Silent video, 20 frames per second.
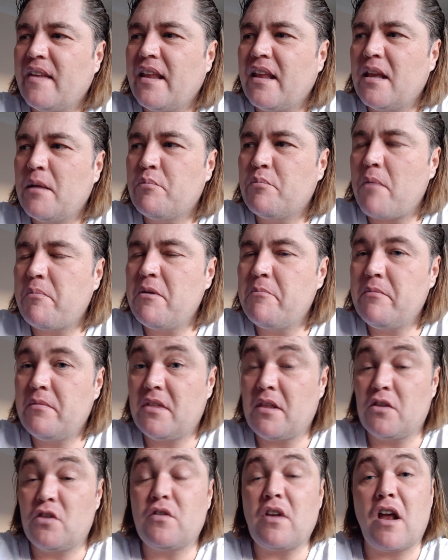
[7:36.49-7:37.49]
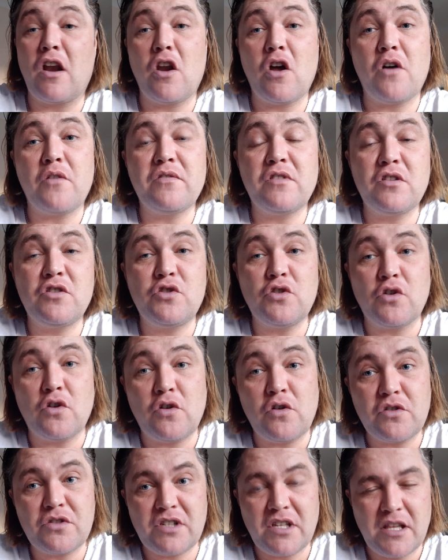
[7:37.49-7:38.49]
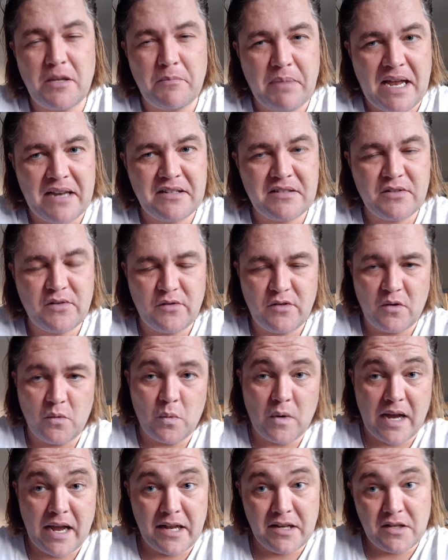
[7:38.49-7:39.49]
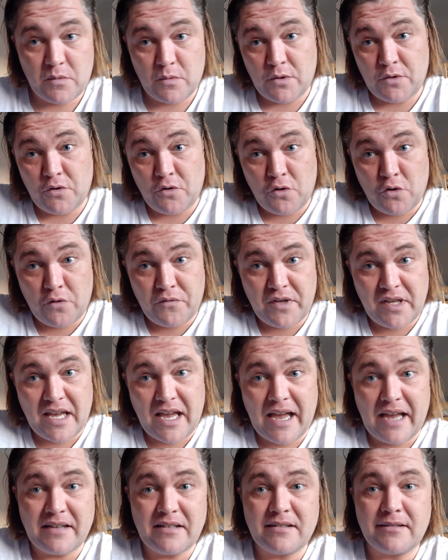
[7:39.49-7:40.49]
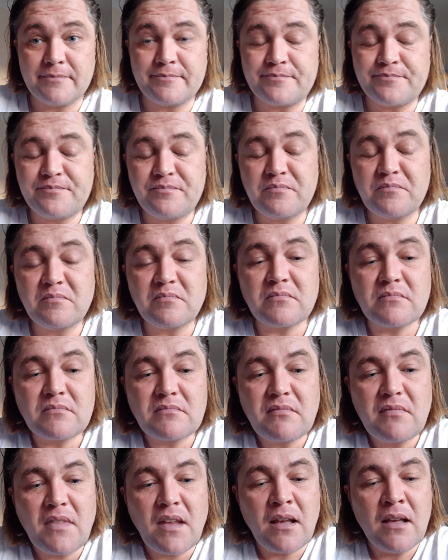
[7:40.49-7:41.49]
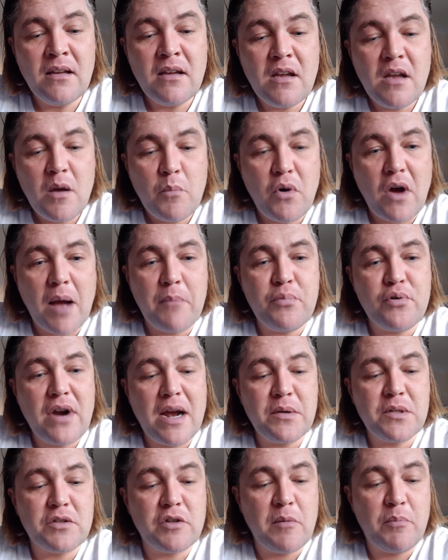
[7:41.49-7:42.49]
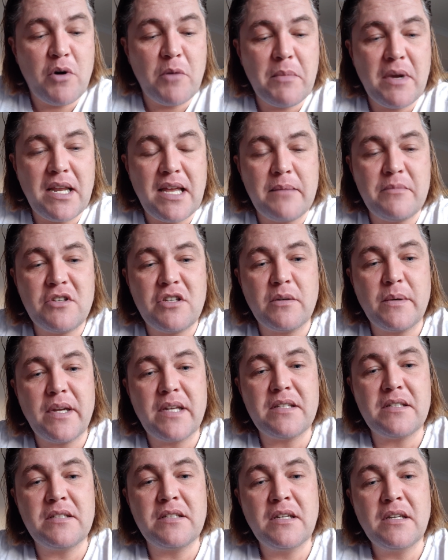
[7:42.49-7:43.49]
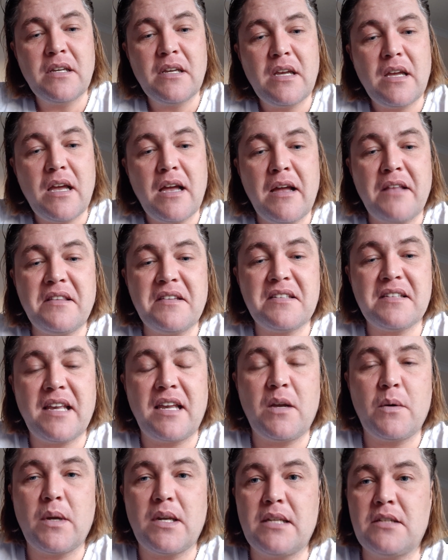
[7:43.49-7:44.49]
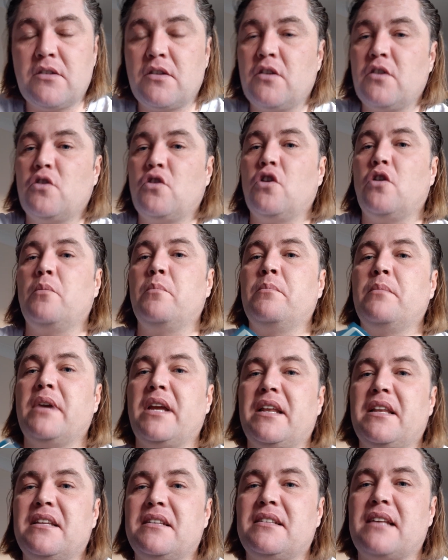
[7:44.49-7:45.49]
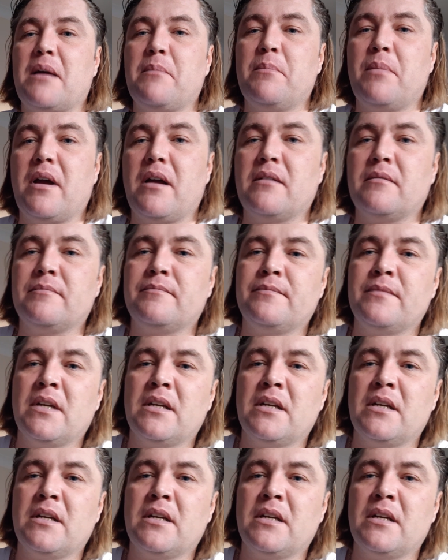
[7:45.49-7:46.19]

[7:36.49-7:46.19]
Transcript: you probably the, a lot of the jokes and the banter and the words will go over your head. But I'm proud to have put my name to it, and the sequel is going to come in December.